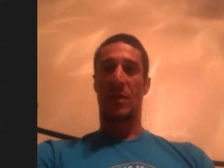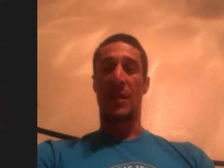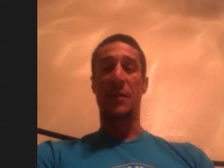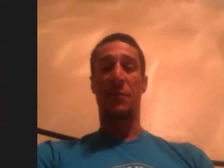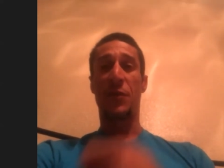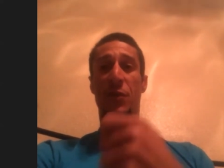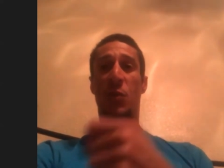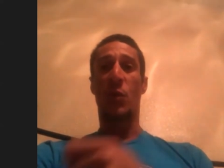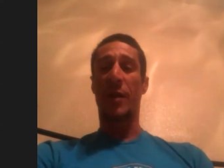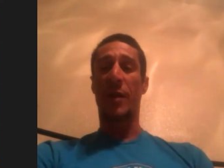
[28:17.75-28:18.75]
And if you
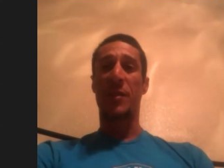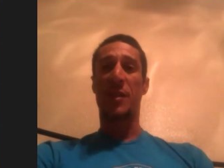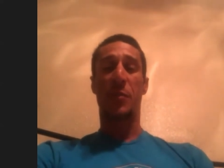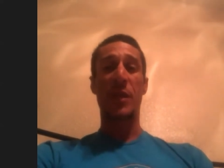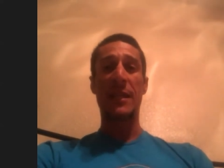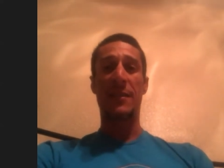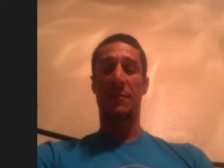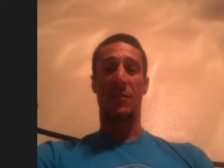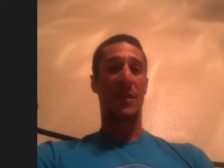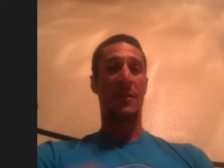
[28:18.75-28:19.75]
don't work on the speed,
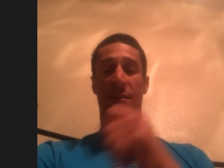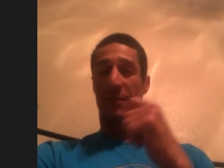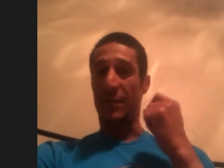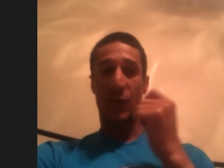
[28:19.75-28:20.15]
it's